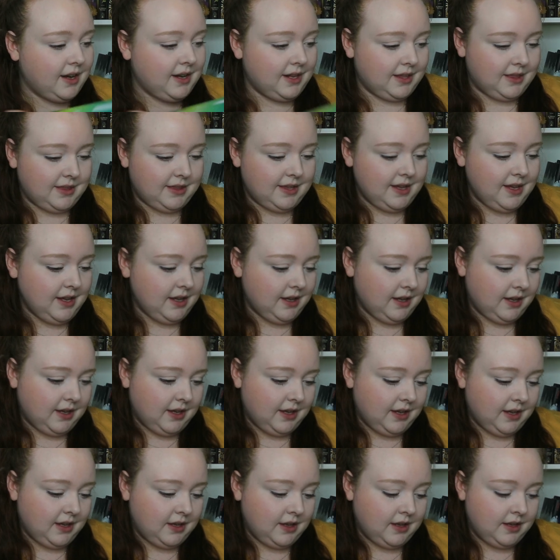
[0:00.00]
and I
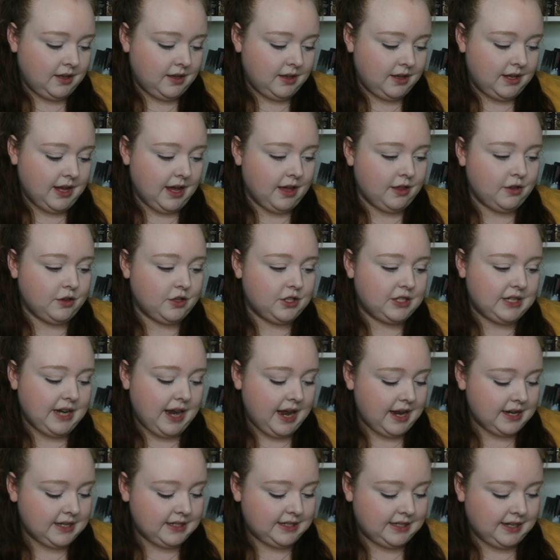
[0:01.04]
think, yeah, they're
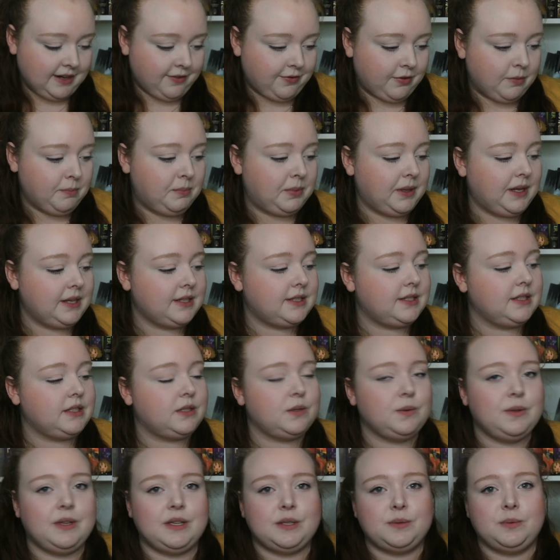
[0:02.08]
set in different places.
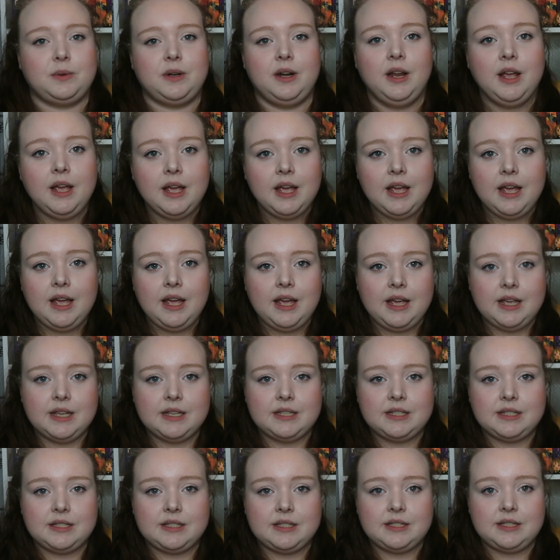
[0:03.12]
So this one
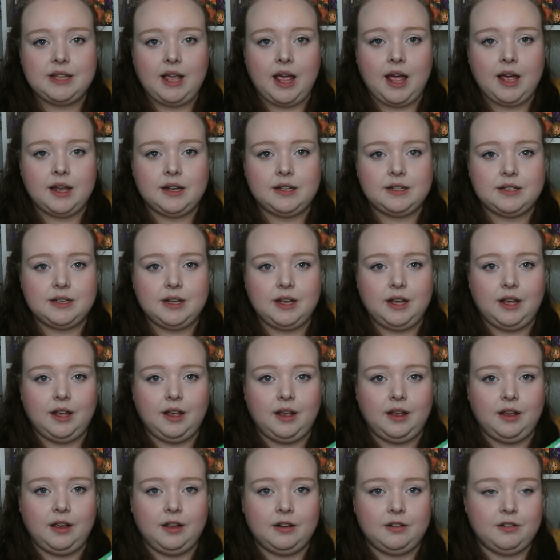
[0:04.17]
is set
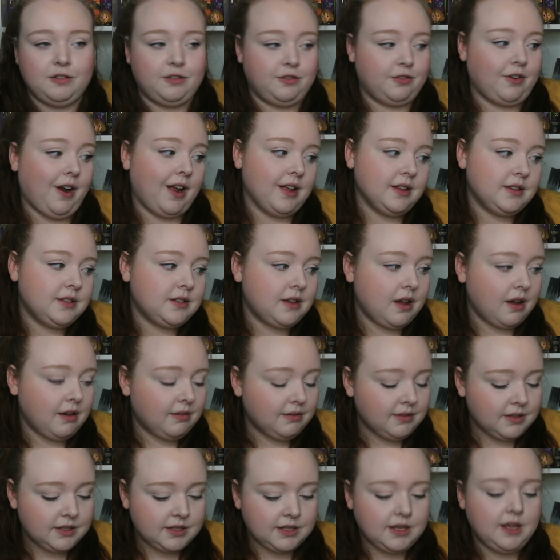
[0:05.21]
in France,
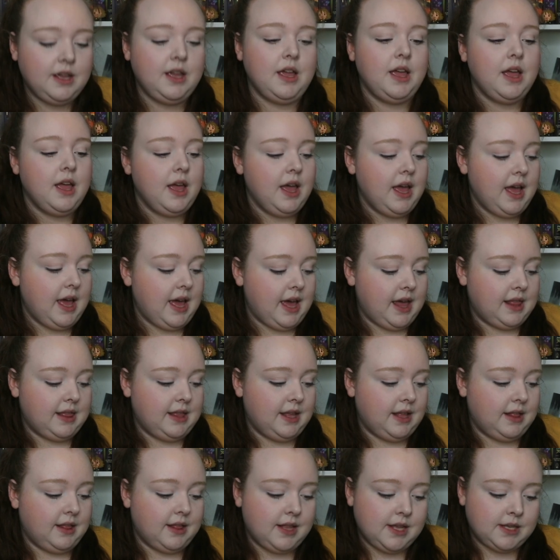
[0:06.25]
obviously, and
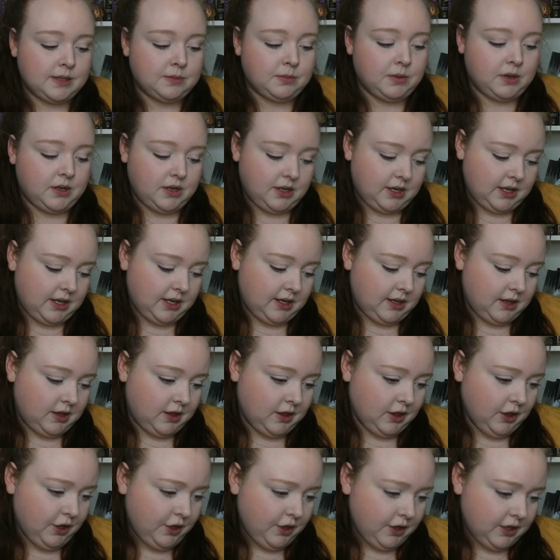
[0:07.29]
then this one, it
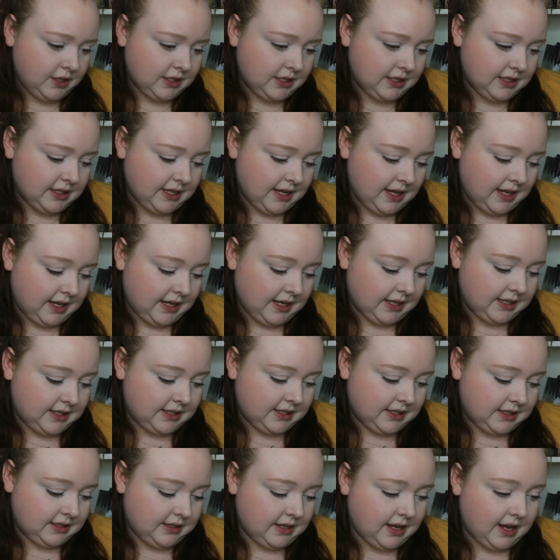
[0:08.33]
looks like it's
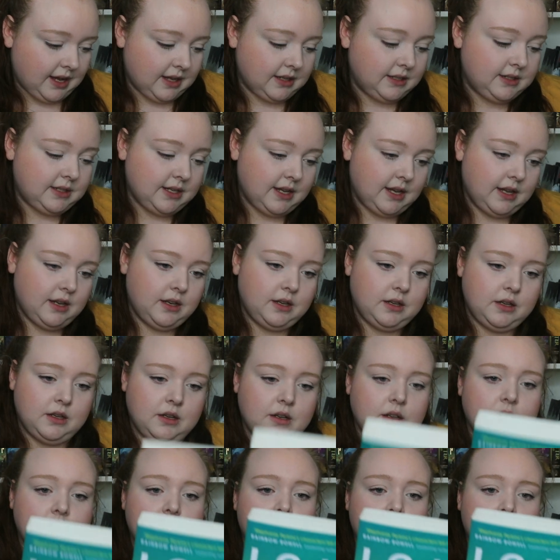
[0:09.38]
set in